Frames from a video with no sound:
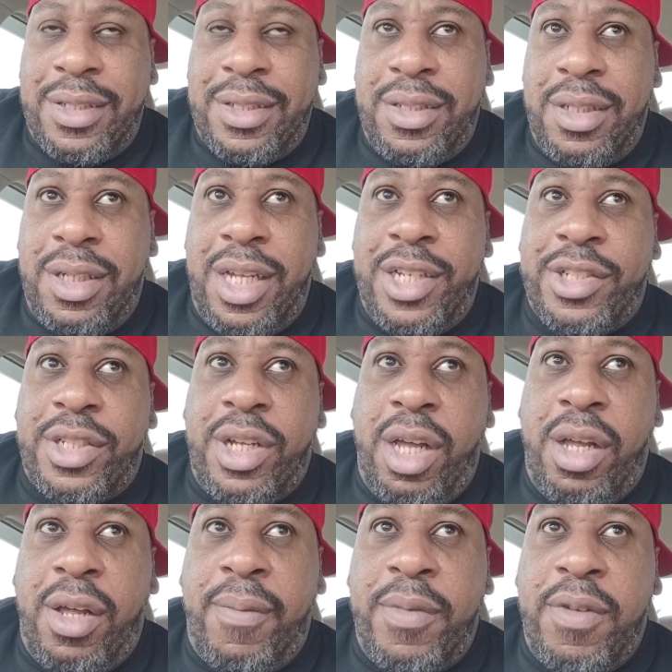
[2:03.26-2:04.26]
Let's
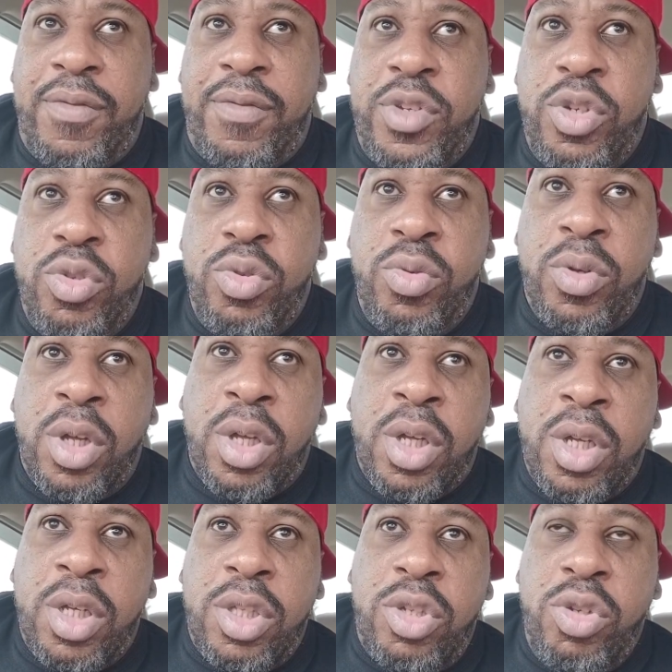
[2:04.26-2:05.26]
um if you
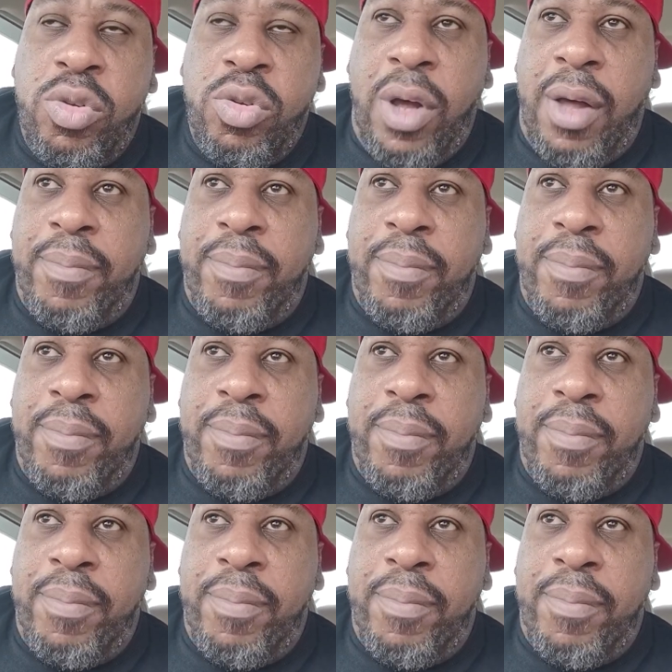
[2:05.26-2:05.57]
you are